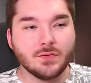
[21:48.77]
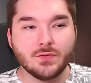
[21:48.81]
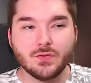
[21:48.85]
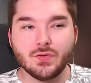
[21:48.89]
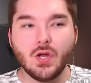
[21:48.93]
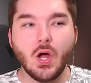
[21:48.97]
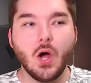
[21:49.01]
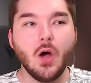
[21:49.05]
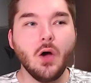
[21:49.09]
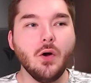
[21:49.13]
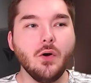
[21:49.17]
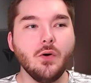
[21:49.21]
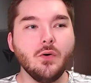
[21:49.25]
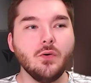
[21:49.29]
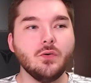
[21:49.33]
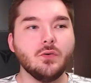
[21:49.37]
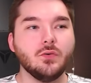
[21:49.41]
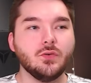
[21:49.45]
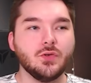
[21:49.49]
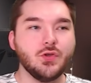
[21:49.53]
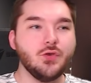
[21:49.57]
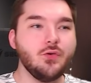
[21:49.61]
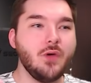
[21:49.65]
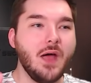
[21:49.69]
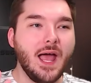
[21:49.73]
No,
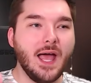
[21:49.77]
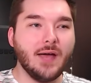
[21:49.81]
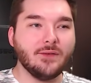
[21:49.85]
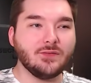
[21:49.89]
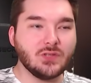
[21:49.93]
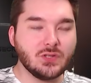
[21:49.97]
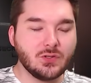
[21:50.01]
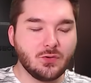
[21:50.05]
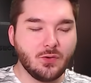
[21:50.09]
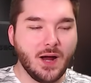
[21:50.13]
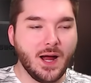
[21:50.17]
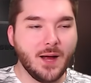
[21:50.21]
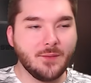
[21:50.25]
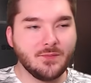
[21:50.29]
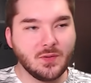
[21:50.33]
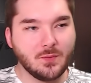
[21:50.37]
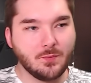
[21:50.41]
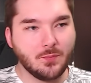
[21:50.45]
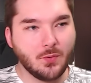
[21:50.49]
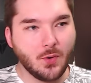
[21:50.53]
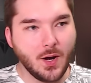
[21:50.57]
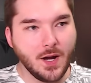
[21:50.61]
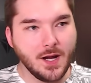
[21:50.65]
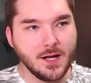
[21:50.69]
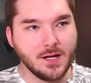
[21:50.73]
you have to grab the
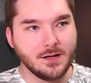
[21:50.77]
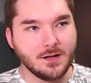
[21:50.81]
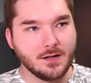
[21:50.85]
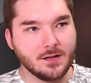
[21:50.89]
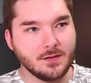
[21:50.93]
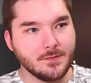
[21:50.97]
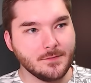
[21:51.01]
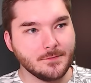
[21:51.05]
brake.